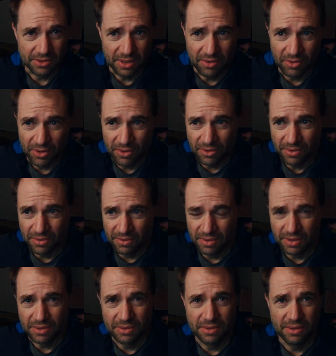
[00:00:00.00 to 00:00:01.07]
even though
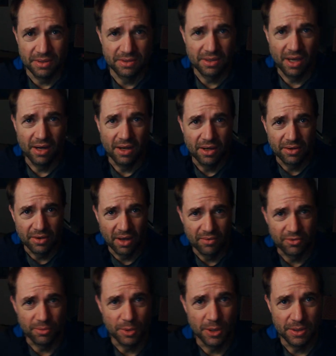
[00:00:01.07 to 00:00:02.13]
it's kind of
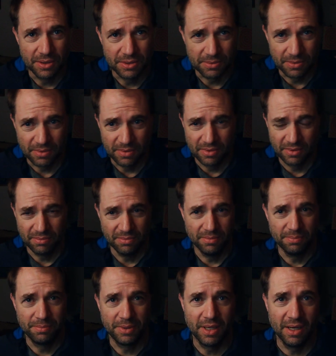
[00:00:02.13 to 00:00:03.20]
uncomfortable. It's
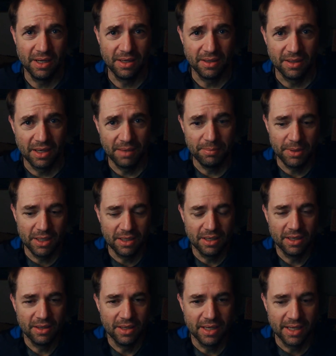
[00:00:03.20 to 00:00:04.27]
being in
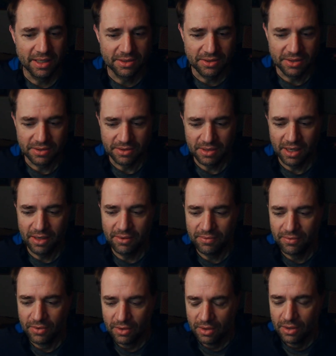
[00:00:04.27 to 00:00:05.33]
LAX is kind of
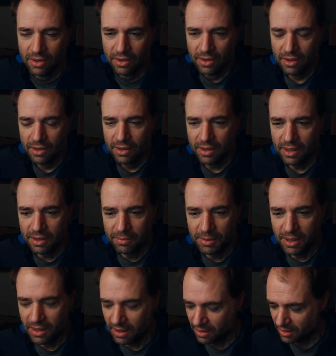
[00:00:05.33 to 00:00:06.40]
like
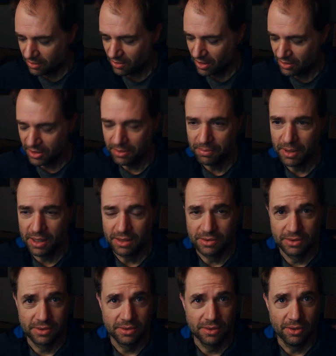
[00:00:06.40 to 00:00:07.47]
being on a crowded
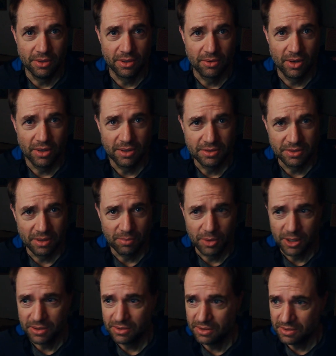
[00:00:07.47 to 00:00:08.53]
bus or a crowded subway.
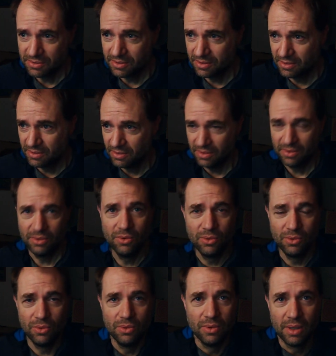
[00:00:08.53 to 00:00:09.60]
It's just,
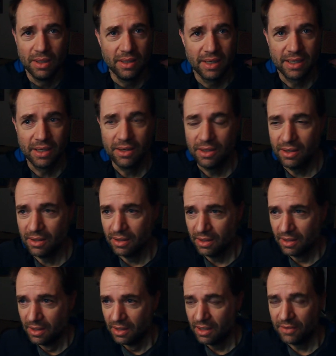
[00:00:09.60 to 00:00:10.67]
oh, I like it here.
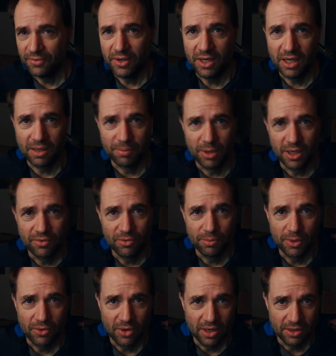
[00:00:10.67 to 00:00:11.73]
If you need a break from the
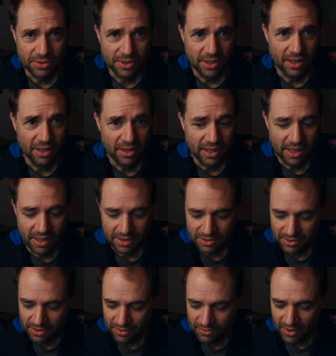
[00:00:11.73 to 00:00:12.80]
crowds at LAX
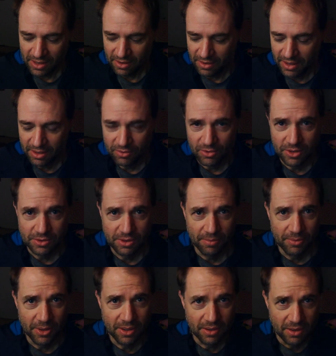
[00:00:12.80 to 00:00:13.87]
and you've a layover or
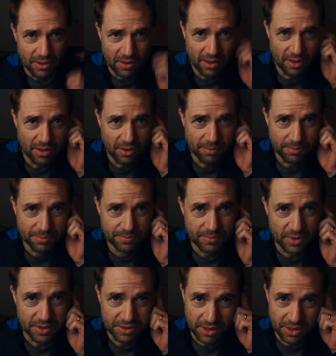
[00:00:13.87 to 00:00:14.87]
something, it's a